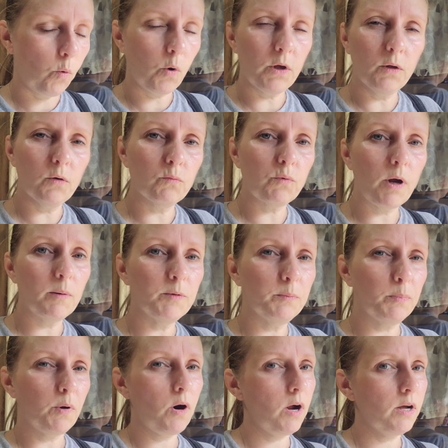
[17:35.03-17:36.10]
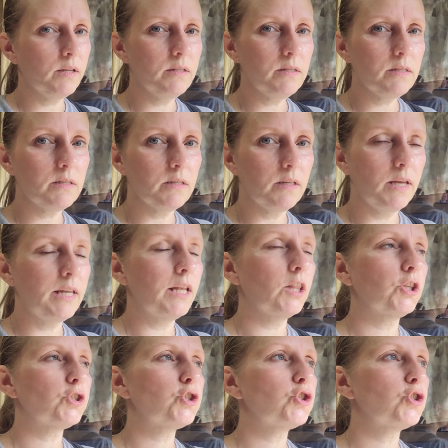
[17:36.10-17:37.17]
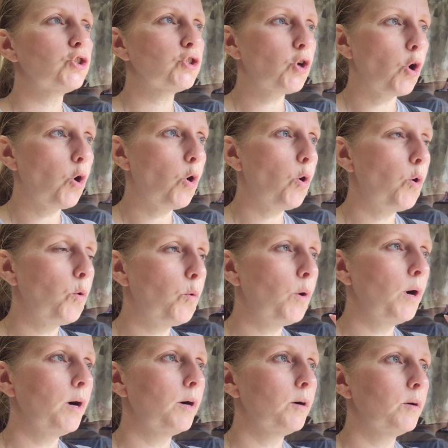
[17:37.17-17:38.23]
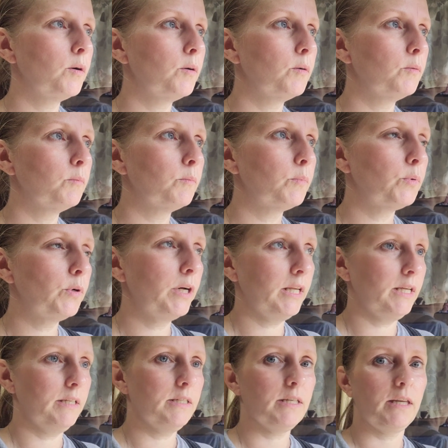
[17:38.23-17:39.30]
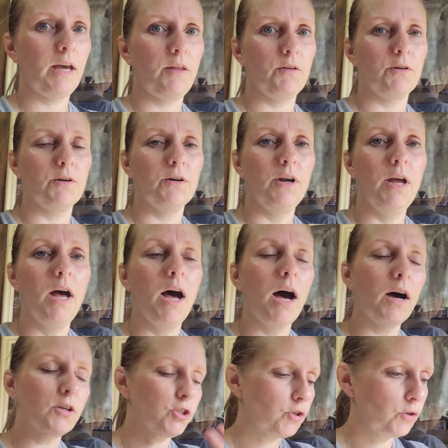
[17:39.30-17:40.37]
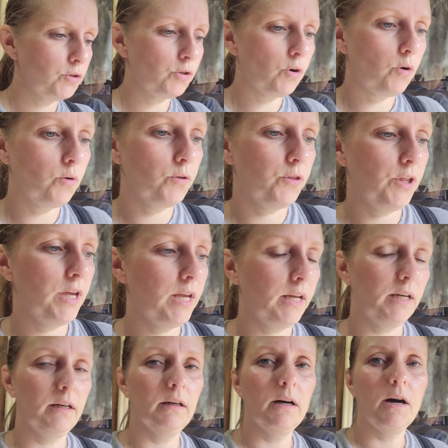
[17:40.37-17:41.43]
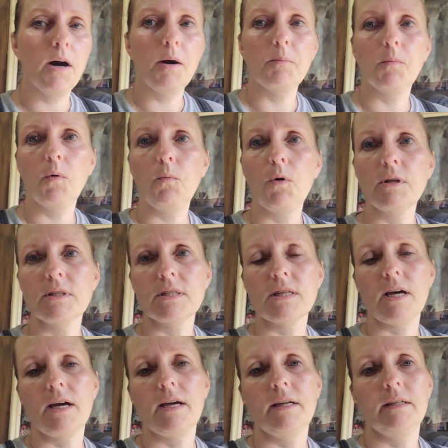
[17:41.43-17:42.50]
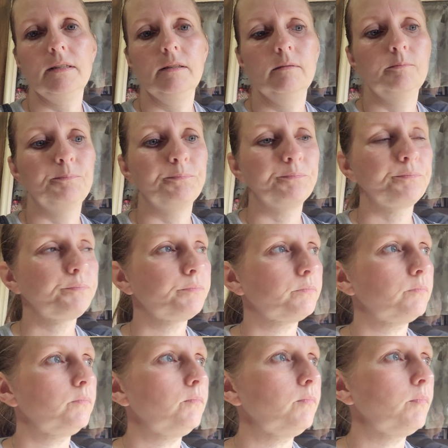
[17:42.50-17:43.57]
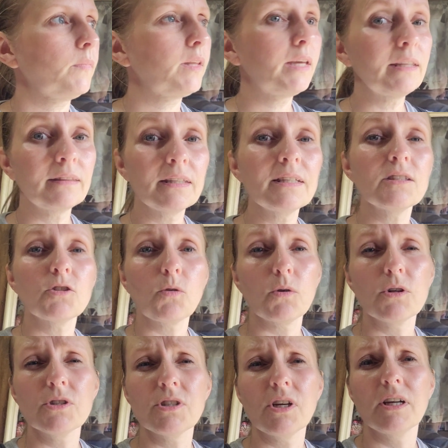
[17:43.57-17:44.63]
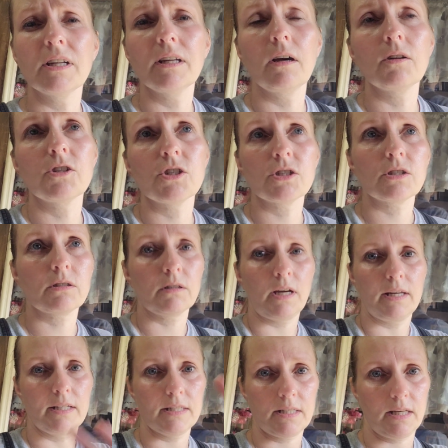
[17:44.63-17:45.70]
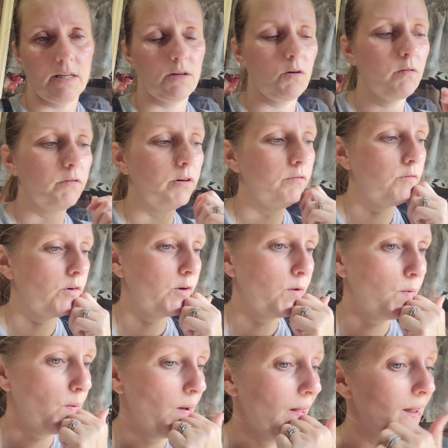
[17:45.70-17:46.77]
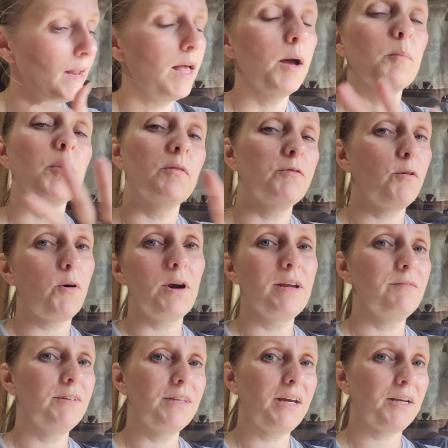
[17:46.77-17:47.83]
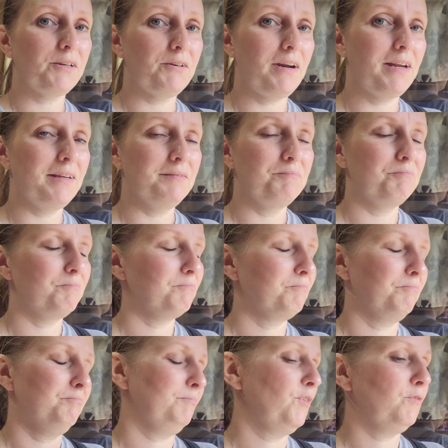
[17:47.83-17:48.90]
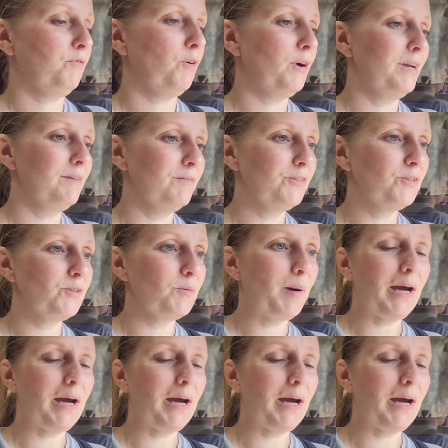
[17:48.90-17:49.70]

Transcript: oil rubbed bronze, and it's so pretty together. I'll show you the whole thing once I get these doors done. I'll just kind of scan over it for you before I even decorate and before I even do the